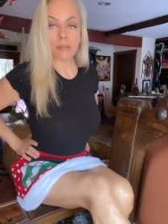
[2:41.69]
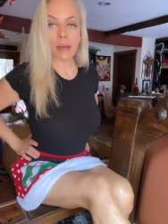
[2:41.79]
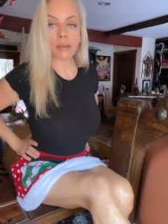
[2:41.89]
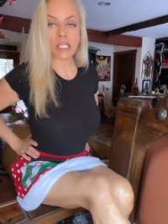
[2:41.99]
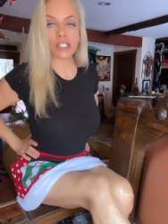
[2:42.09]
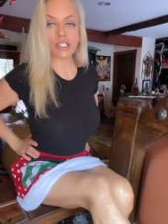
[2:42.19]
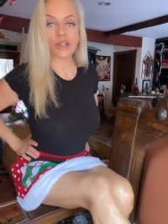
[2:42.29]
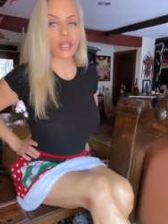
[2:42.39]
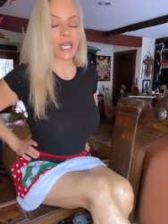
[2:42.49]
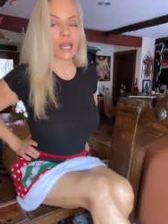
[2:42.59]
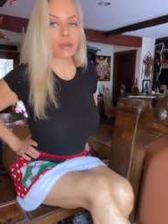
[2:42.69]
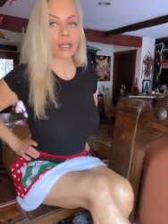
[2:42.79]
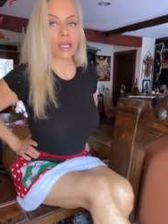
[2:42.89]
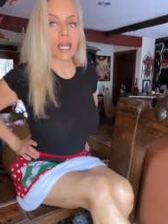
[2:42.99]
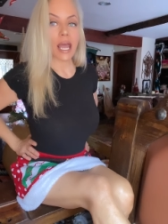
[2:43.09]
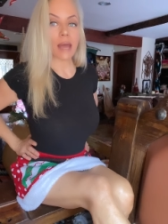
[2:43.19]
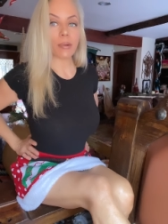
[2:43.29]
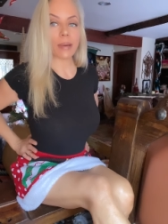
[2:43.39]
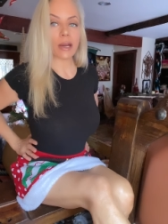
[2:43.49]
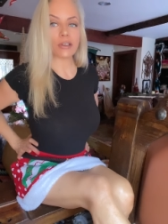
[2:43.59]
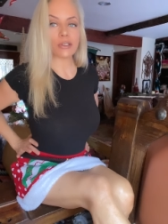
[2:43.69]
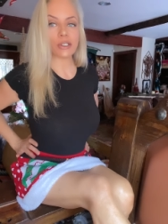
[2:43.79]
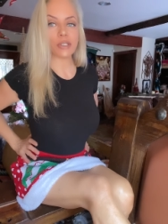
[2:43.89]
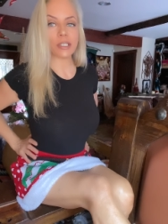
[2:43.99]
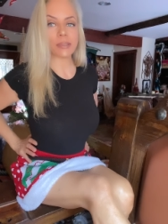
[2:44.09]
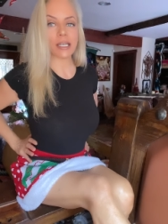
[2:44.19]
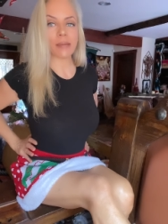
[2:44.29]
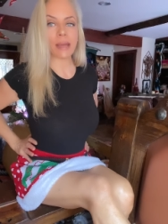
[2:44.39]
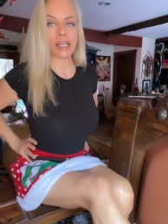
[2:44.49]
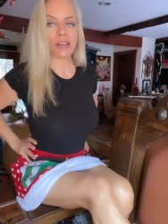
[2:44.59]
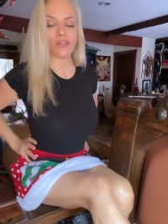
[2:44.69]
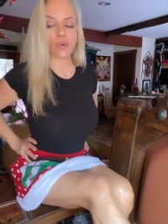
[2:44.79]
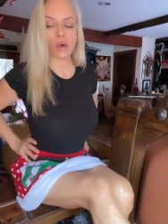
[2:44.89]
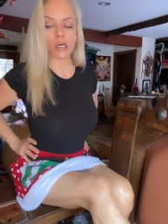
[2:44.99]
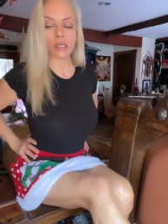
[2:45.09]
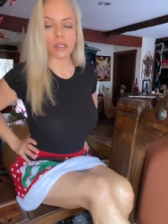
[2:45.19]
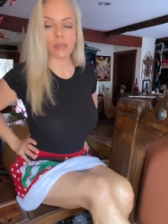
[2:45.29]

Maybe I should turn on the camera and prepare those two dips that I'm making for